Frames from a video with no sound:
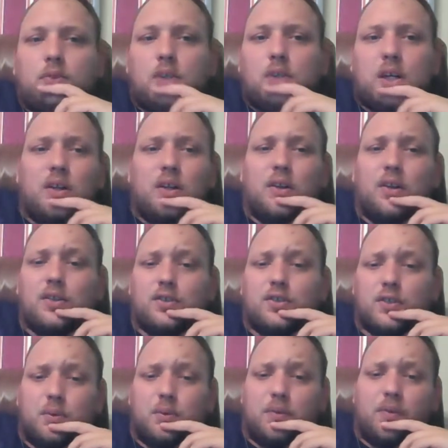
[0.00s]
know there are
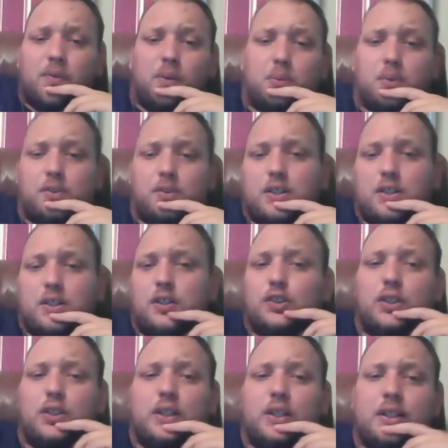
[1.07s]
some developers that are
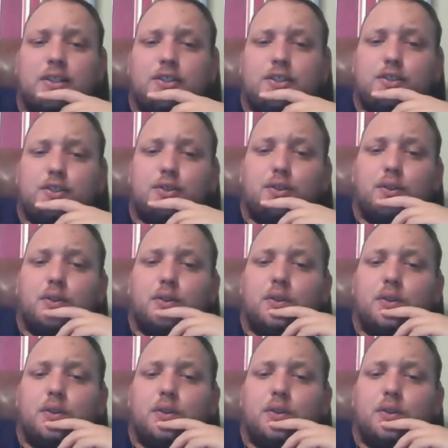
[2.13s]
trying to